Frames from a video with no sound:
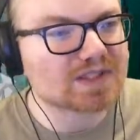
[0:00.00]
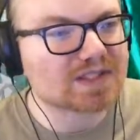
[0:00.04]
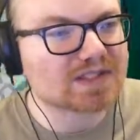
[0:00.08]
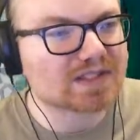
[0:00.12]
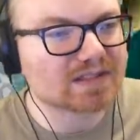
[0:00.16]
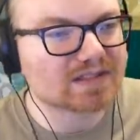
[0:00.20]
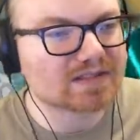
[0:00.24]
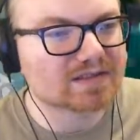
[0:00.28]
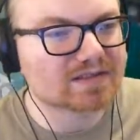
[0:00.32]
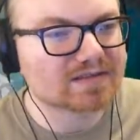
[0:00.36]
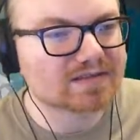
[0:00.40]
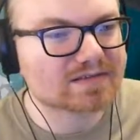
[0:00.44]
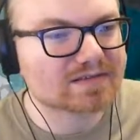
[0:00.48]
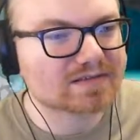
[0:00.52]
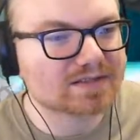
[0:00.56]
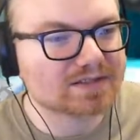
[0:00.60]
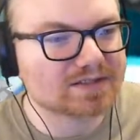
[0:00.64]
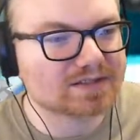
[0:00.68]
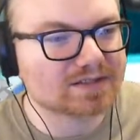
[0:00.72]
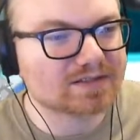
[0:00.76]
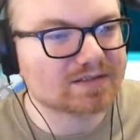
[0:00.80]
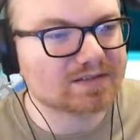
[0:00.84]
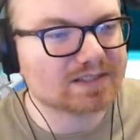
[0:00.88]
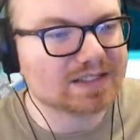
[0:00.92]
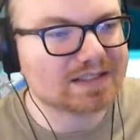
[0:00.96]
because, you
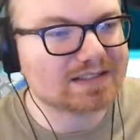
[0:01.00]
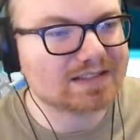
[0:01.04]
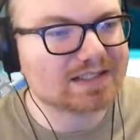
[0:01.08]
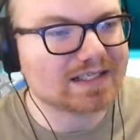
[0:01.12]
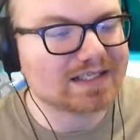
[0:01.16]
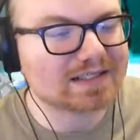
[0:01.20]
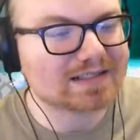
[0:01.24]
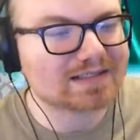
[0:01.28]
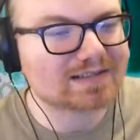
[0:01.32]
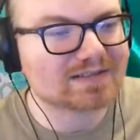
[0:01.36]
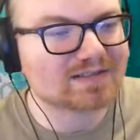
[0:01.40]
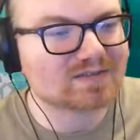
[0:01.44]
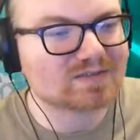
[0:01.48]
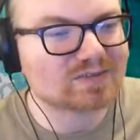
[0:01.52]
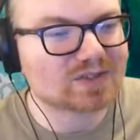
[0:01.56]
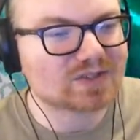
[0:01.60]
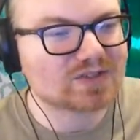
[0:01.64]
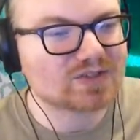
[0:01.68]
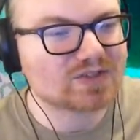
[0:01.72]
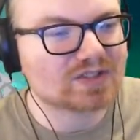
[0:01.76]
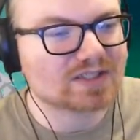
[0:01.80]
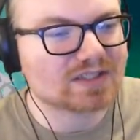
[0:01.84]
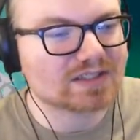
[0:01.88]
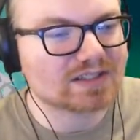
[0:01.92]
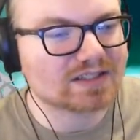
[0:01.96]
know, it takes so
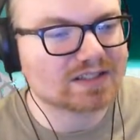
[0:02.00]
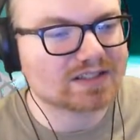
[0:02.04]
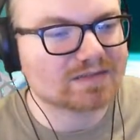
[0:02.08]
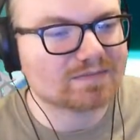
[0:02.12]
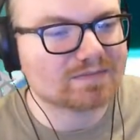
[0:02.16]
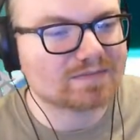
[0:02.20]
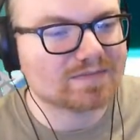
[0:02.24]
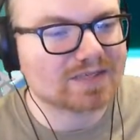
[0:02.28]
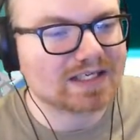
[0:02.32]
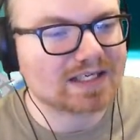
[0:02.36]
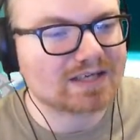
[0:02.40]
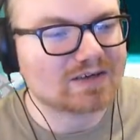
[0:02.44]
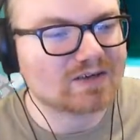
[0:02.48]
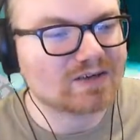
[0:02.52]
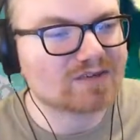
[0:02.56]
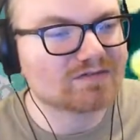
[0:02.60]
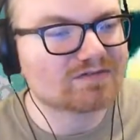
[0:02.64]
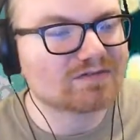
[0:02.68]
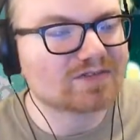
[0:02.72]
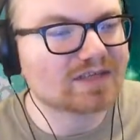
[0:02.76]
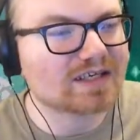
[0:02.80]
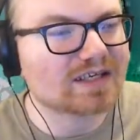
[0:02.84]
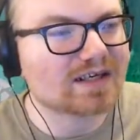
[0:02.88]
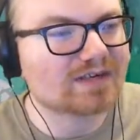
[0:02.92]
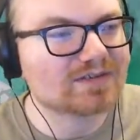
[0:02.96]
much time.
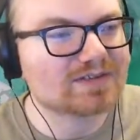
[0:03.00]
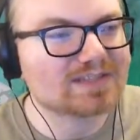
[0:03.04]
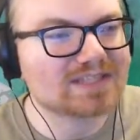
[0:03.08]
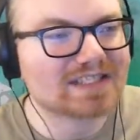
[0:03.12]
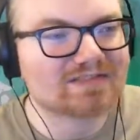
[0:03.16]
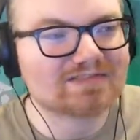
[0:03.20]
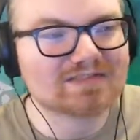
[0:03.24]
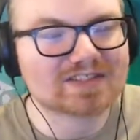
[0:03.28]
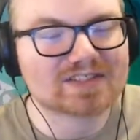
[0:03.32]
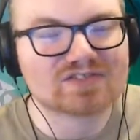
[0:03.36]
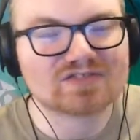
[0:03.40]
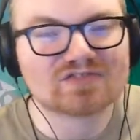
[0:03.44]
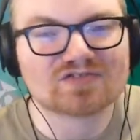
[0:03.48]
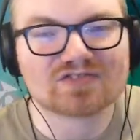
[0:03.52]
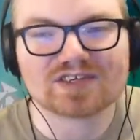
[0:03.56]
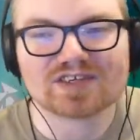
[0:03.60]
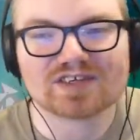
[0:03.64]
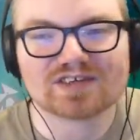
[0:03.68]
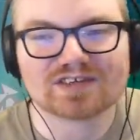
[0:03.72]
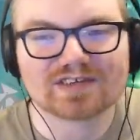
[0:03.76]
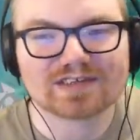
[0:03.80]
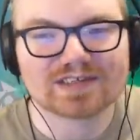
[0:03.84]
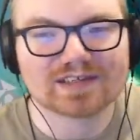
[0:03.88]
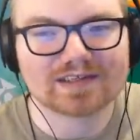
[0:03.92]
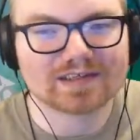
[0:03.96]
However, I always have this
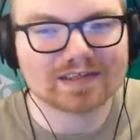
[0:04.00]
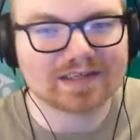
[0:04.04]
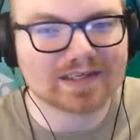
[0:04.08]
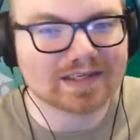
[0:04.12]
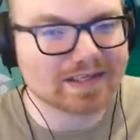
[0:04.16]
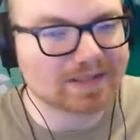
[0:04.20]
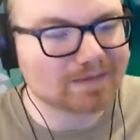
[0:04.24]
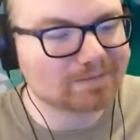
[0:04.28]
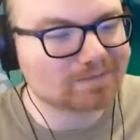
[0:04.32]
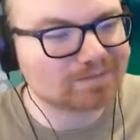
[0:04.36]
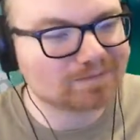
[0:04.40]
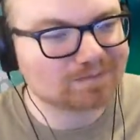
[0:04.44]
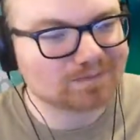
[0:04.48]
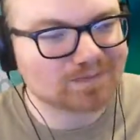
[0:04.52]
fear that like,